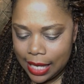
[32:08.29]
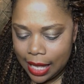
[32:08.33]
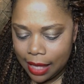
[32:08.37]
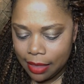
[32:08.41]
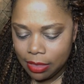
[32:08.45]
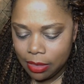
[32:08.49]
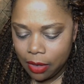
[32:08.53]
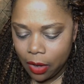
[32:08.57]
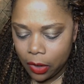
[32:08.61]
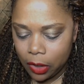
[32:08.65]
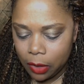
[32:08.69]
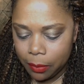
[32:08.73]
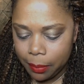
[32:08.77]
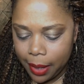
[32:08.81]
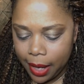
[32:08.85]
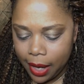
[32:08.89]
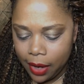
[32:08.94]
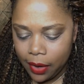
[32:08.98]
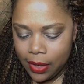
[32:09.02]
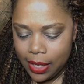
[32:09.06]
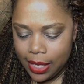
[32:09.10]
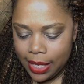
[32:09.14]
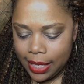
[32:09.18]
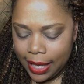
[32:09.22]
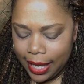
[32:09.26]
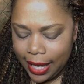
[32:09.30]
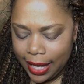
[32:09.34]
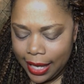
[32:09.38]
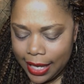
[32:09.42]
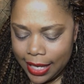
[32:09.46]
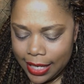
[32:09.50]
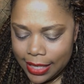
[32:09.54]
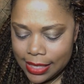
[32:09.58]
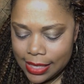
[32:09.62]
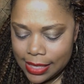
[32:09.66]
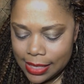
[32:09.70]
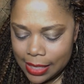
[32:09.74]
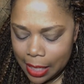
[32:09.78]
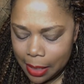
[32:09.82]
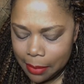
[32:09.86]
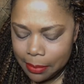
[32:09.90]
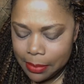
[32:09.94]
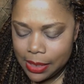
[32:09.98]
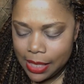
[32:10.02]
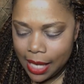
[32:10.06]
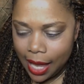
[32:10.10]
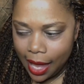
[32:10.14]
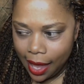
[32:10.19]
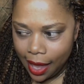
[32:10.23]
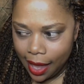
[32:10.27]
I thought about, hey,
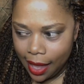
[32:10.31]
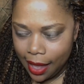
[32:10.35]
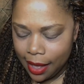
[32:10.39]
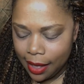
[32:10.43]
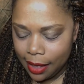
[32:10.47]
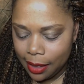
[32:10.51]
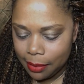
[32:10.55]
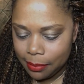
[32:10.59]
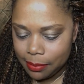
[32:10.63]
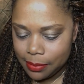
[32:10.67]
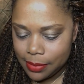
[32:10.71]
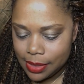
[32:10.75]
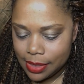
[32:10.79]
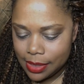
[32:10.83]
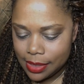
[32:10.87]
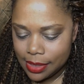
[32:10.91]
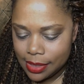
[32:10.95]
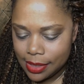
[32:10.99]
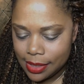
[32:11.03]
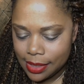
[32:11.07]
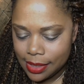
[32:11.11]
sometimes